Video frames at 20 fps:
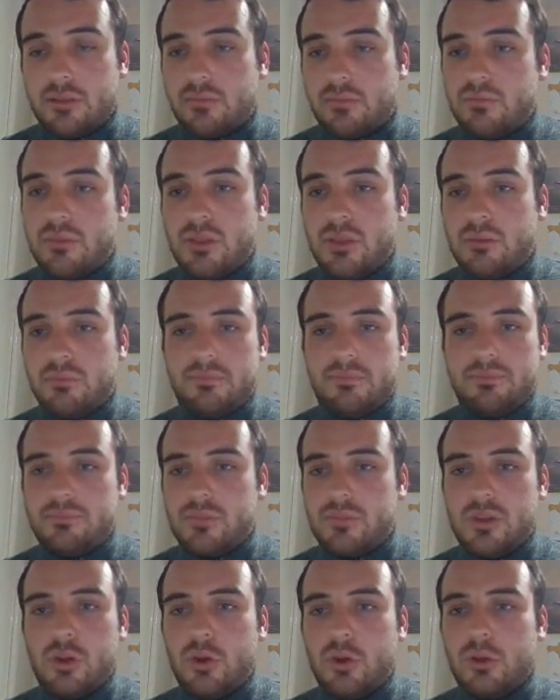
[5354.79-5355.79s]
Just
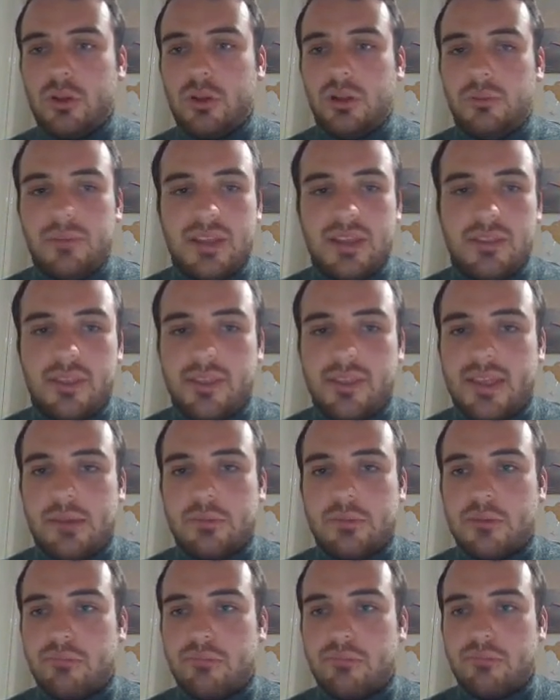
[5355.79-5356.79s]
Google
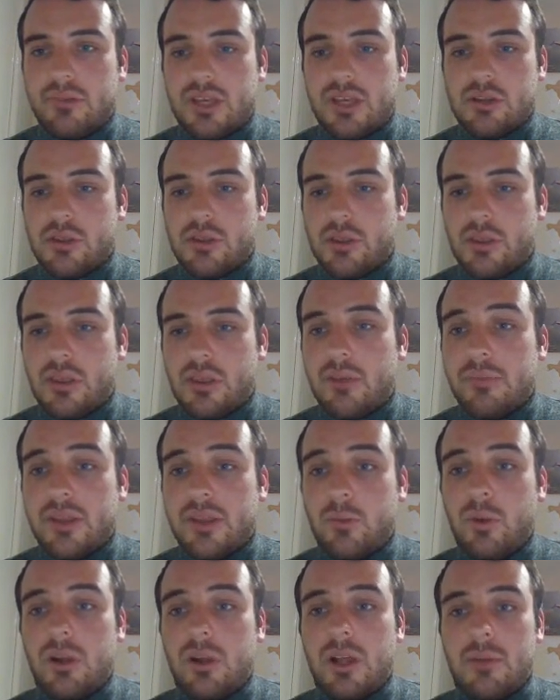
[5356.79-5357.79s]
interception procedures and
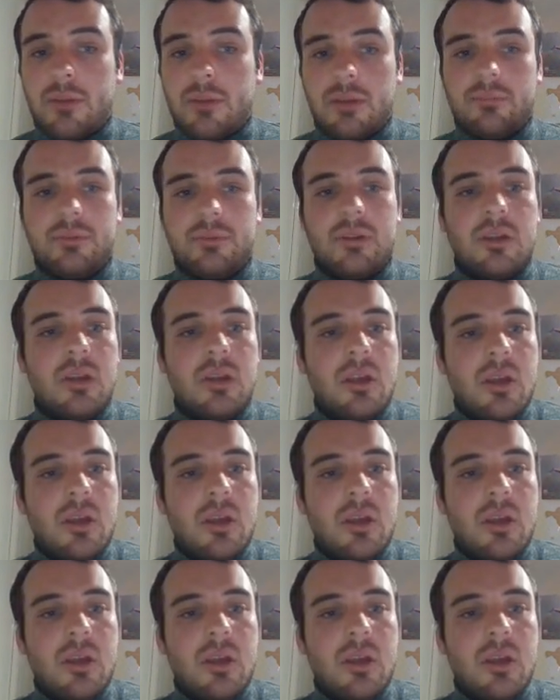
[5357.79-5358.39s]
something will come up.